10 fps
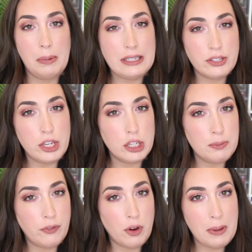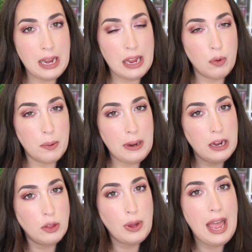Please excuse me for a minute. It would
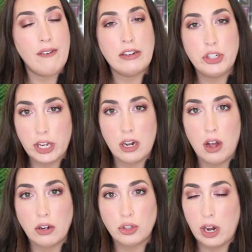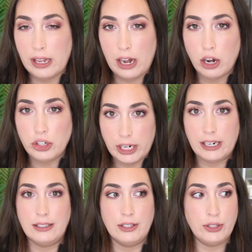appear that we have a chicken hawk trying to get our
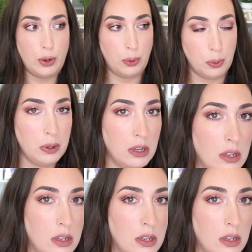chickens, so...